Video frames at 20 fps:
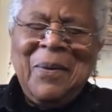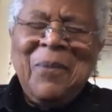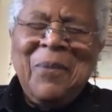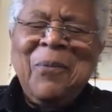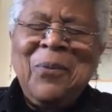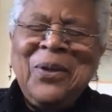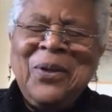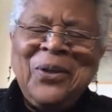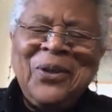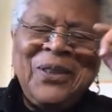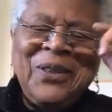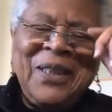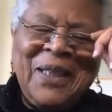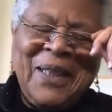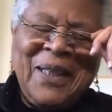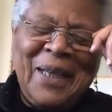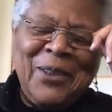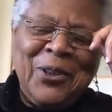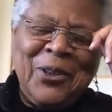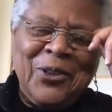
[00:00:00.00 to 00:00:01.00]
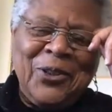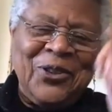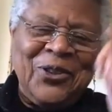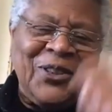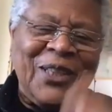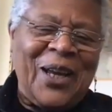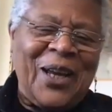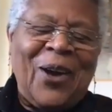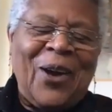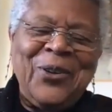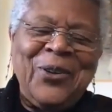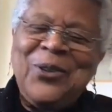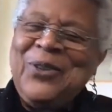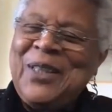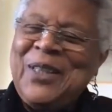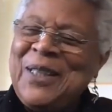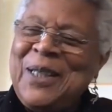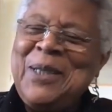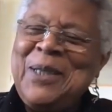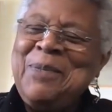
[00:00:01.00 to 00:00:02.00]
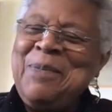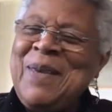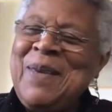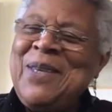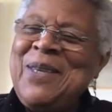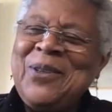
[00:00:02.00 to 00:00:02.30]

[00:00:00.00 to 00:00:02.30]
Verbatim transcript: when you're a teenager, you say, Are you kidding me?